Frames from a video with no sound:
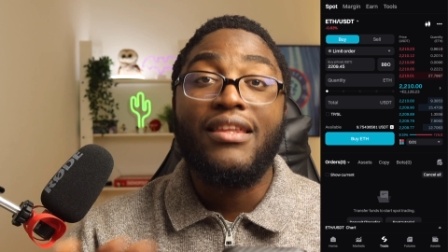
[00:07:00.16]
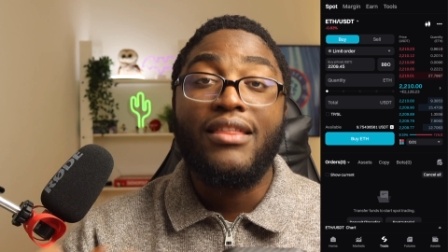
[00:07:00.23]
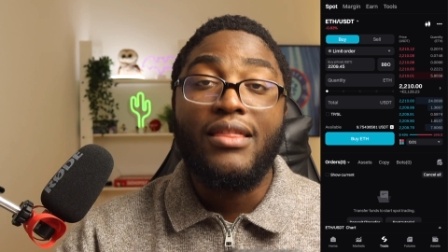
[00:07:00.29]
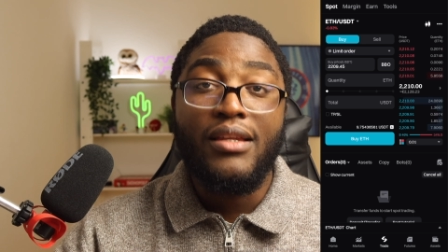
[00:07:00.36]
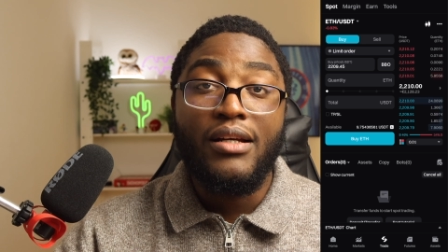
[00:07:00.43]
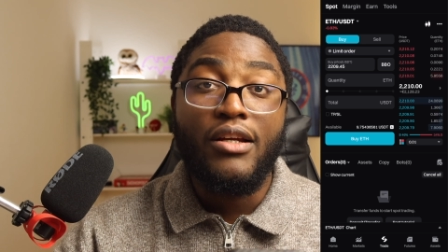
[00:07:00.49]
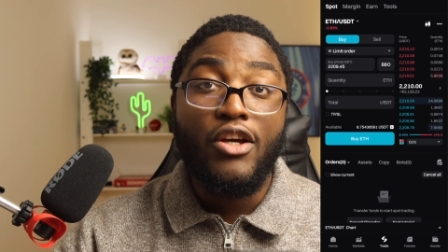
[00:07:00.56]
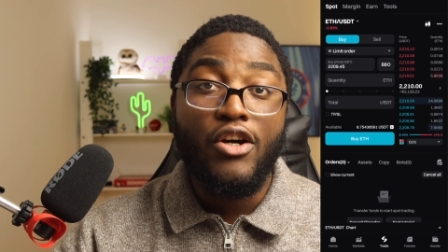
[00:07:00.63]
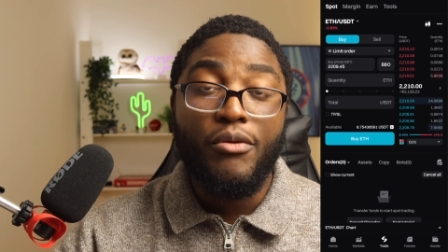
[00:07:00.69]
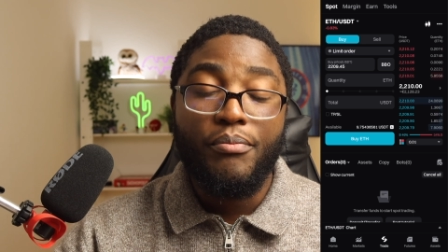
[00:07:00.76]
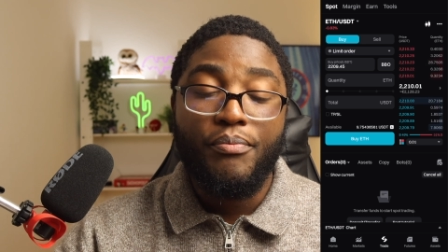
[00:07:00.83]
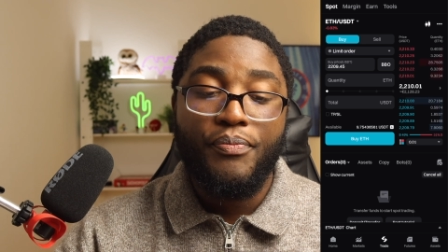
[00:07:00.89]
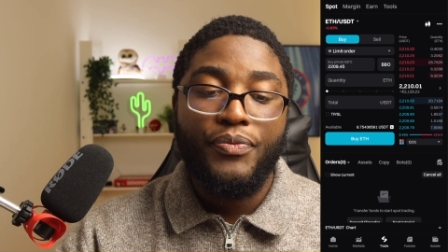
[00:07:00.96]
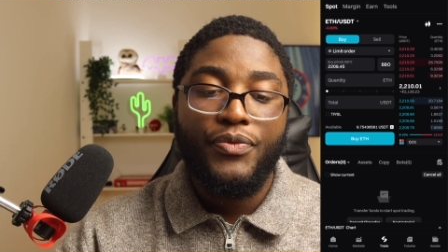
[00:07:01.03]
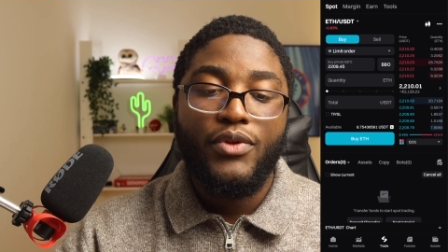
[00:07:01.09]
Ethereum
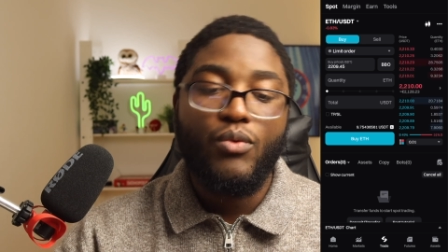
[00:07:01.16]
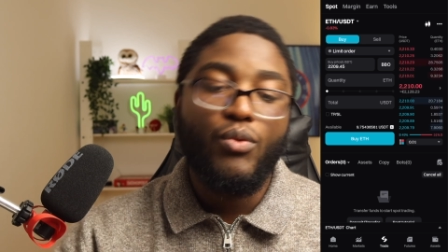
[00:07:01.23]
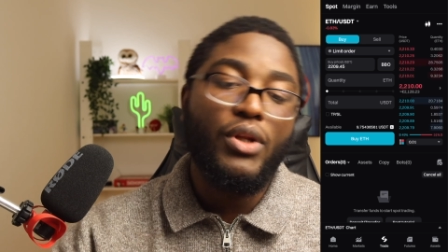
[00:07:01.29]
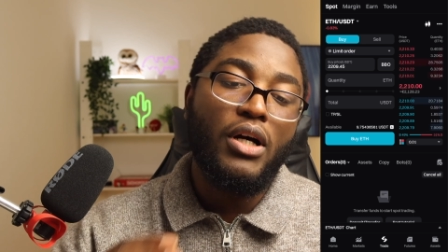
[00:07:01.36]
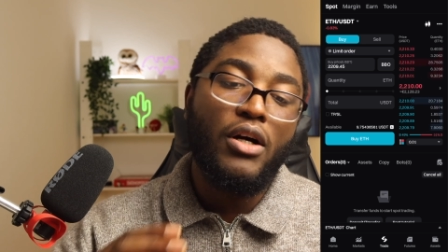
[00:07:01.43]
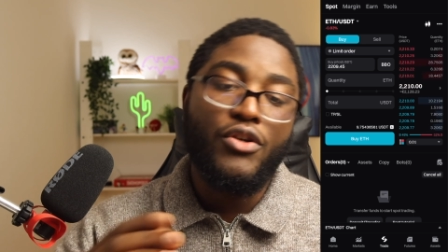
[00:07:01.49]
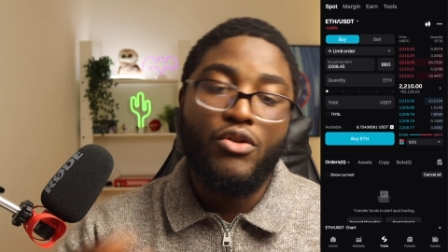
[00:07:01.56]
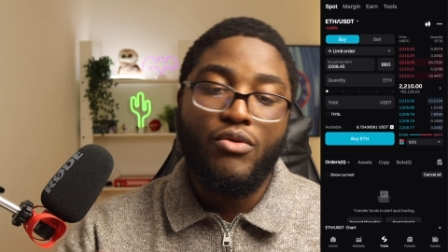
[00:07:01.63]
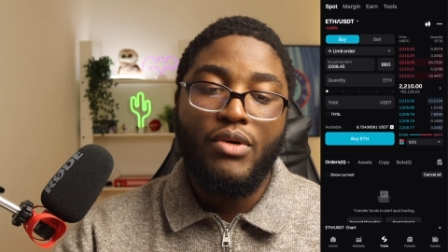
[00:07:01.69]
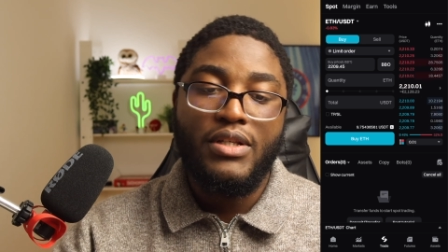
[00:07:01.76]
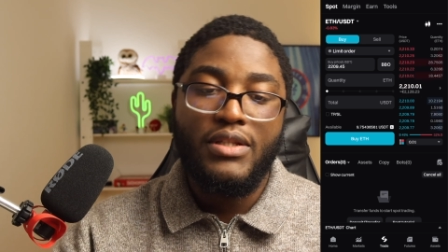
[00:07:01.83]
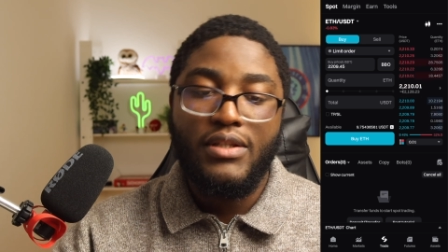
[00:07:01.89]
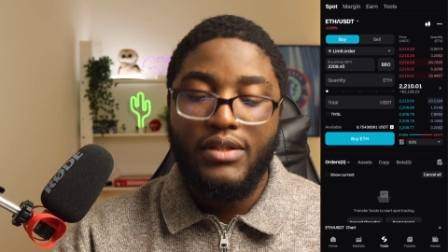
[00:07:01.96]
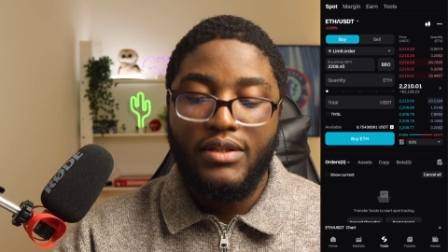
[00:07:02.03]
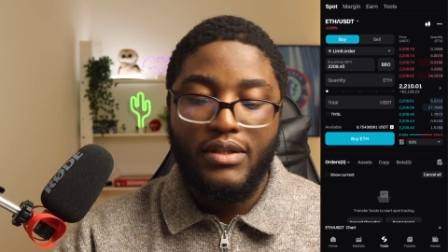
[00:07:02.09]
with our
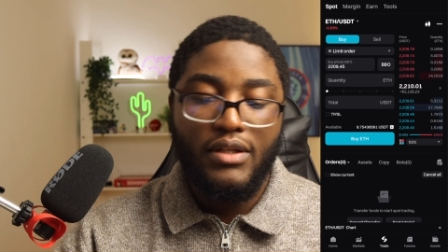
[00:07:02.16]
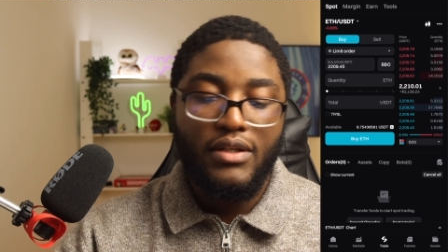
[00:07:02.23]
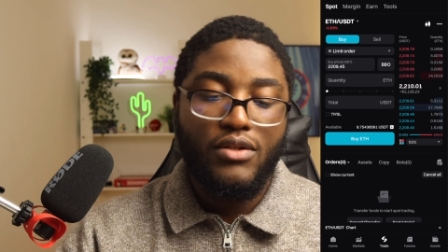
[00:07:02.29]
USDT.